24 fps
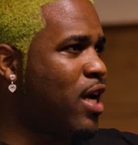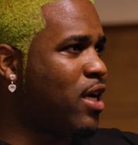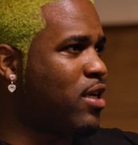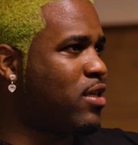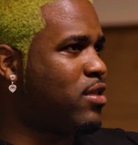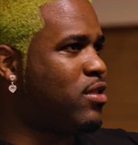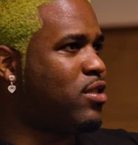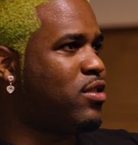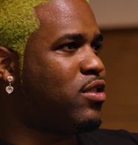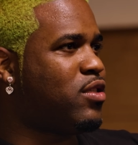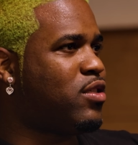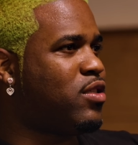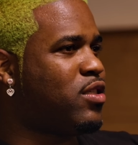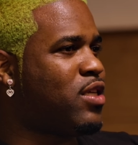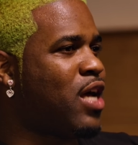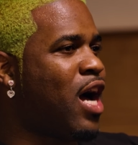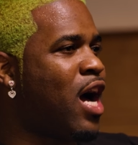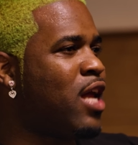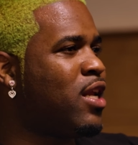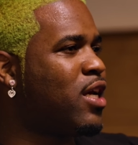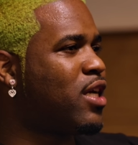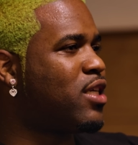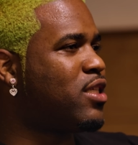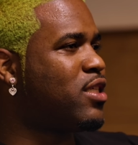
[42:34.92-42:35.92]

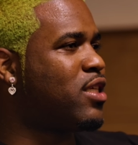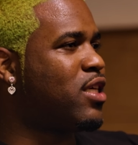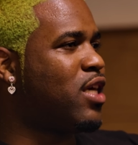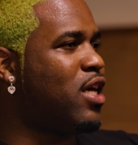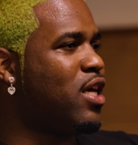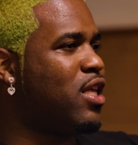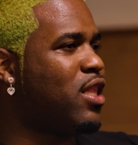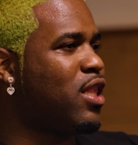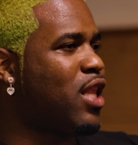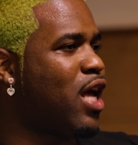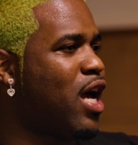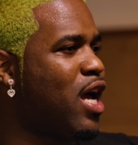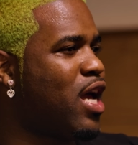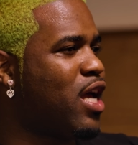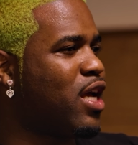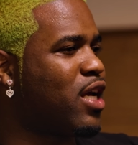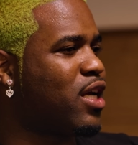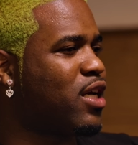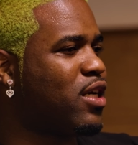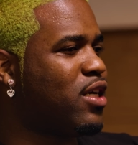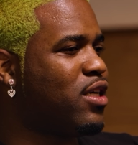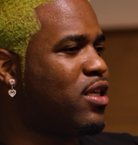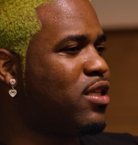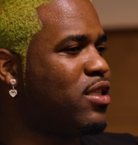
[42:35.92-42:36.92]
sonics get like
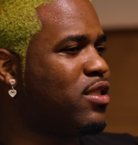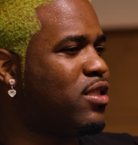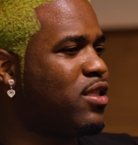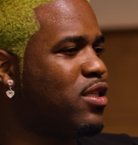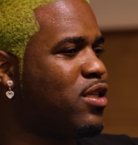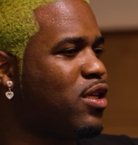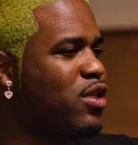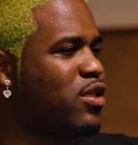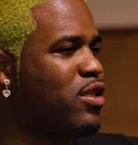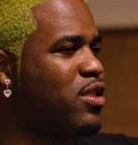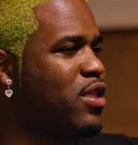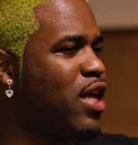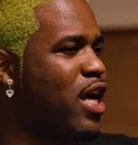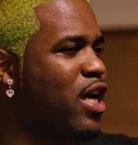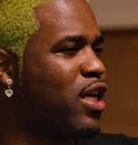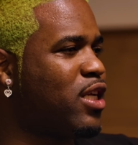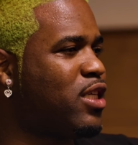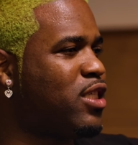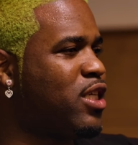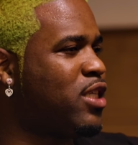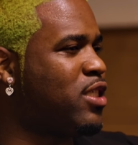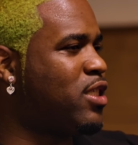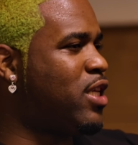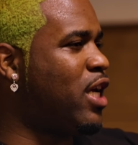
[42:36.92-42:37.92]

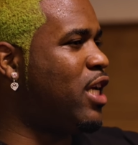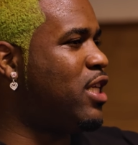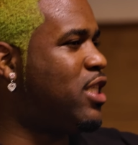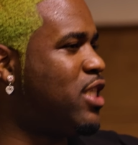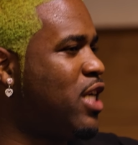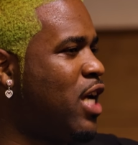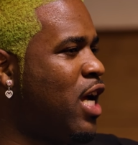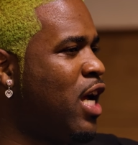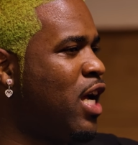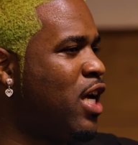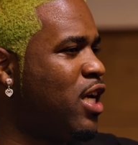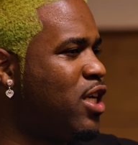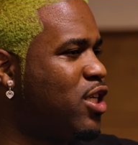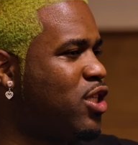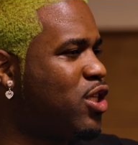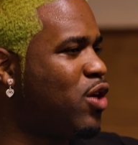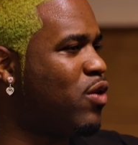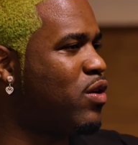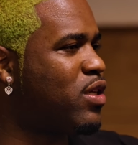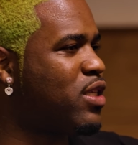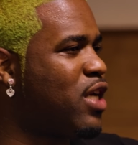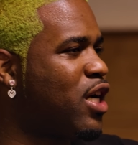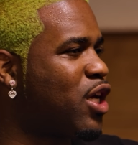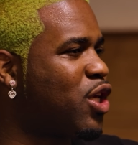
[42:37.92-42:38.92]
they change, so
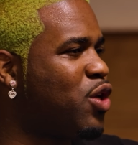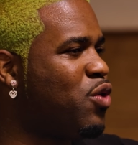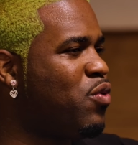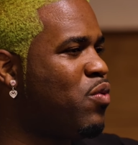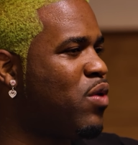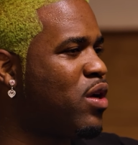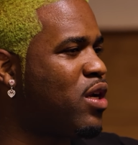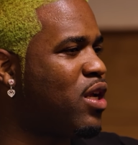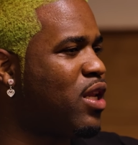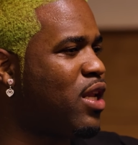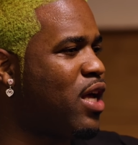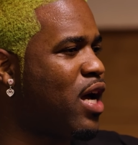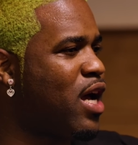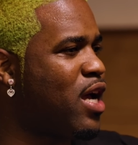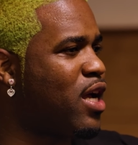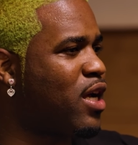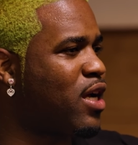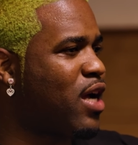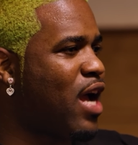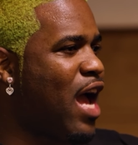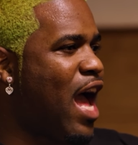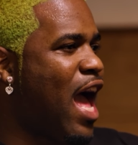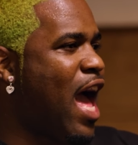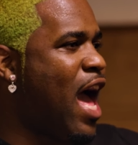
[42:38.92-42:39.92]
it's like you want to like
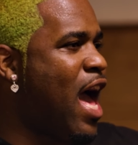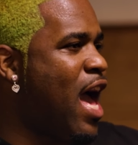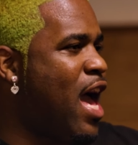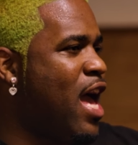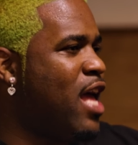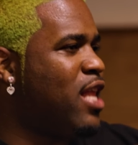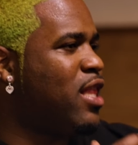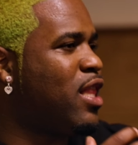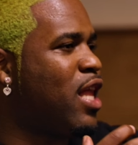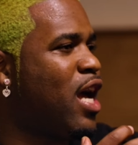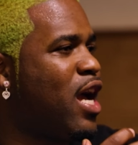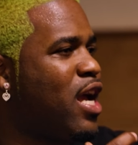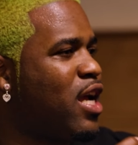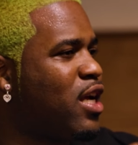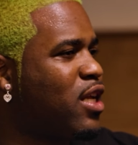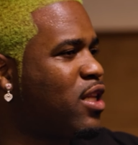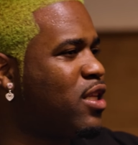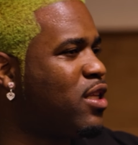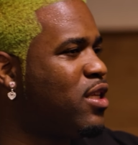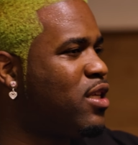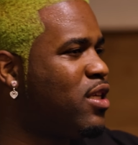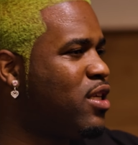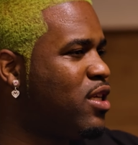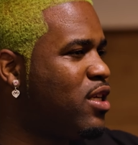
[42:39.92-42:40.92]
add like
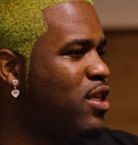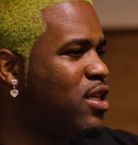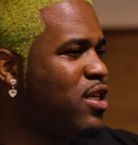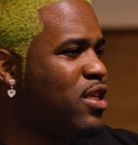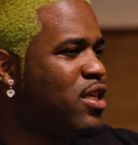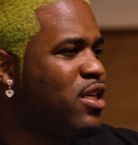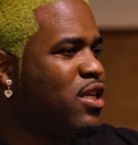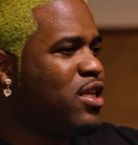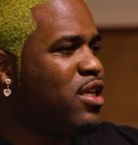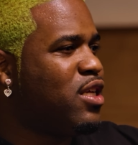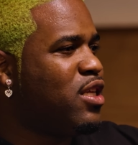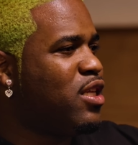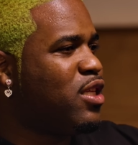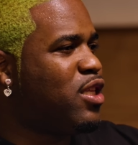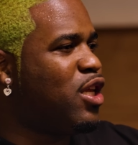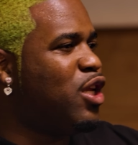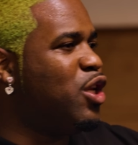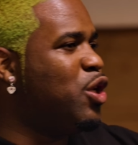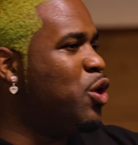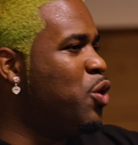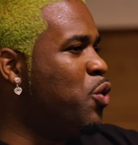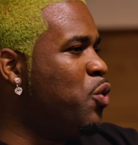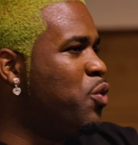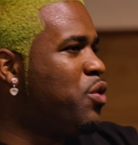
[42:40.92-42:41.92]
the
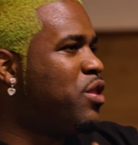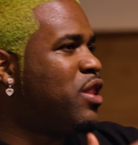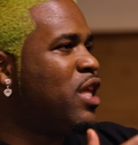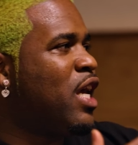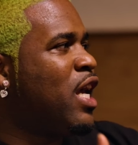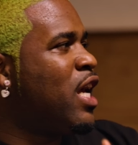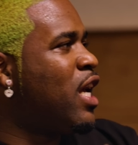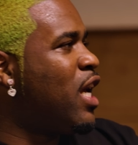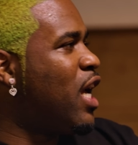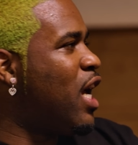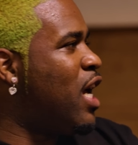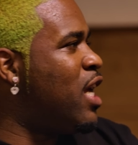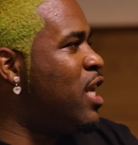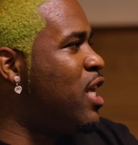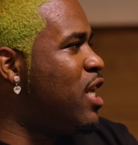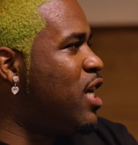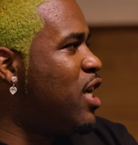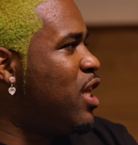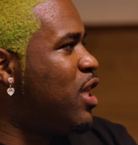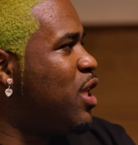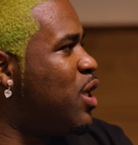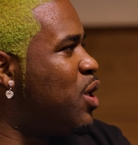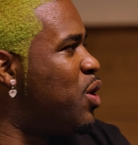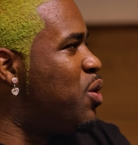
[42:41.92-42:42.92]
new thing in it a
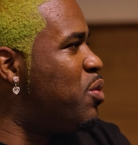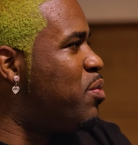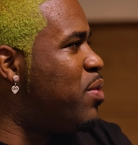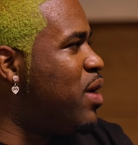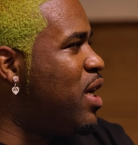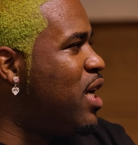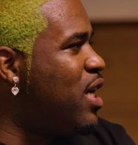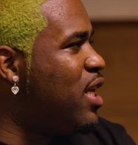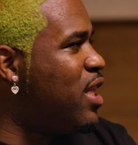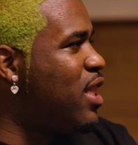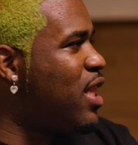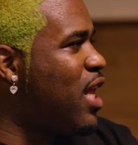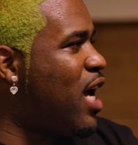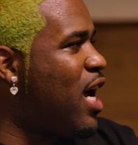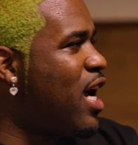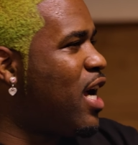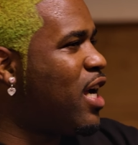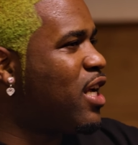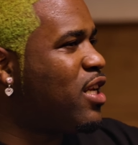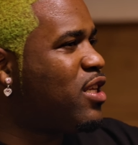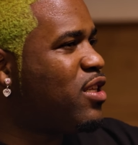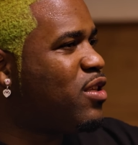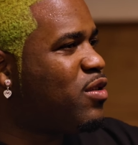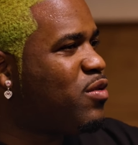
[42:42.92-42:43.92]
little bit, like
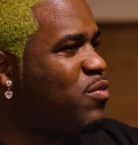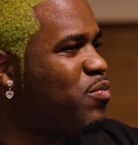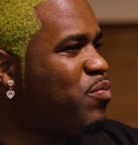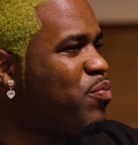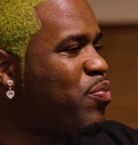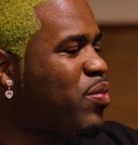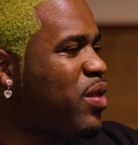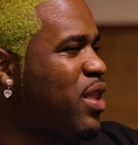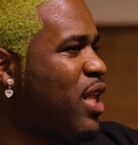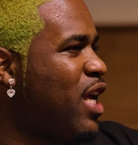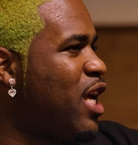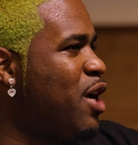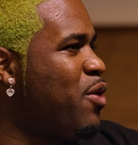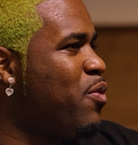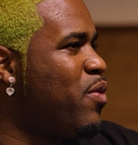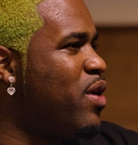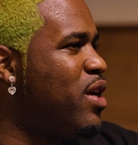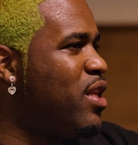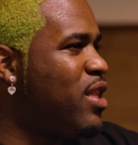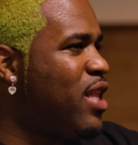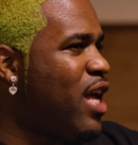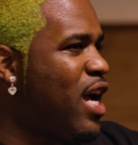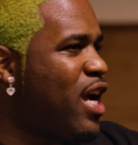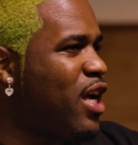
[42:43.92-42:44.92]
play
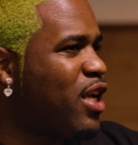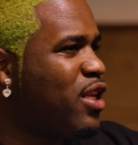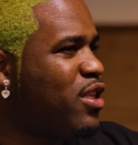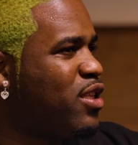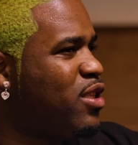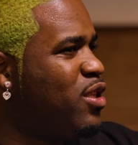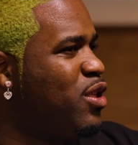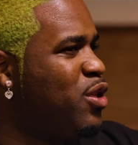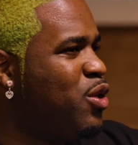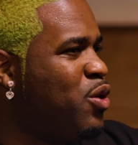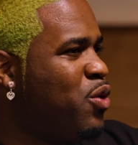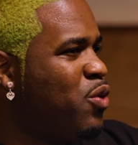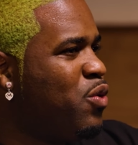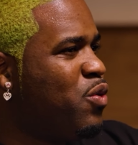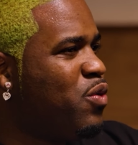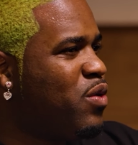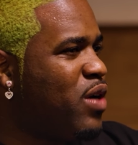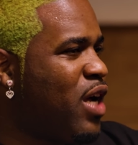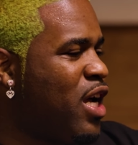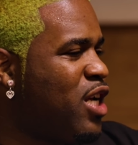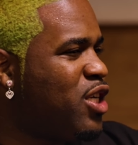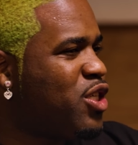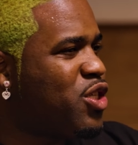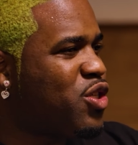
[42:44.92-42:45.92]
with like new
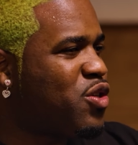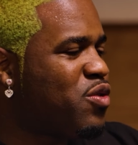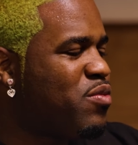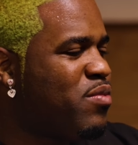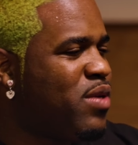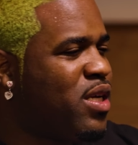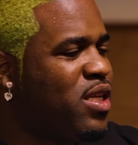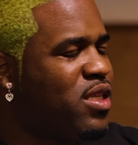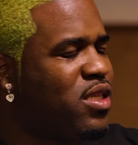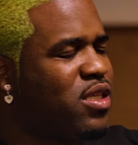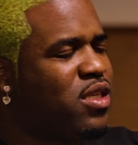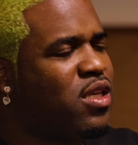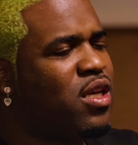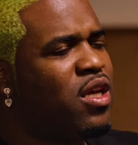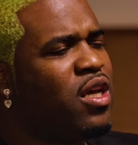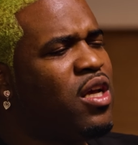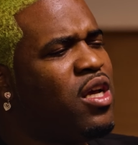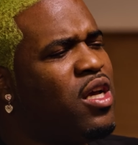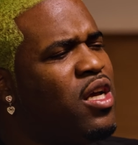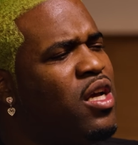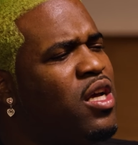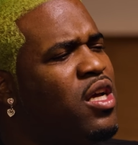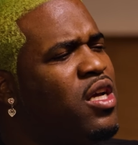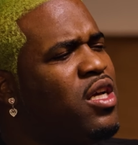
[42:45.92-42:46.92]
instruments.
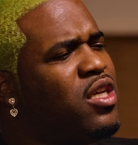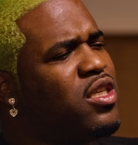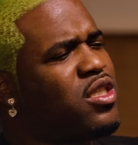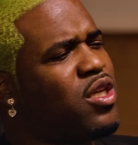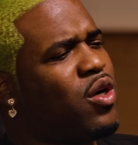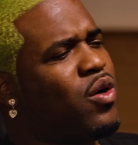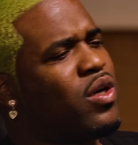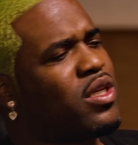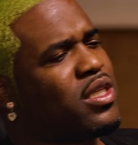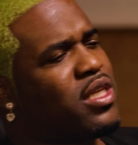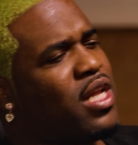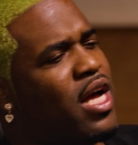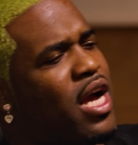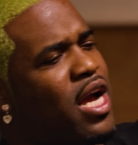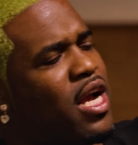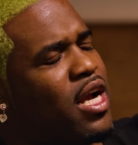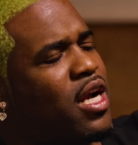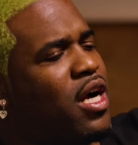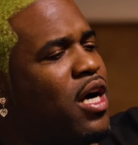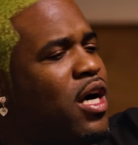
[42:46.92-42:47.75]
So it's like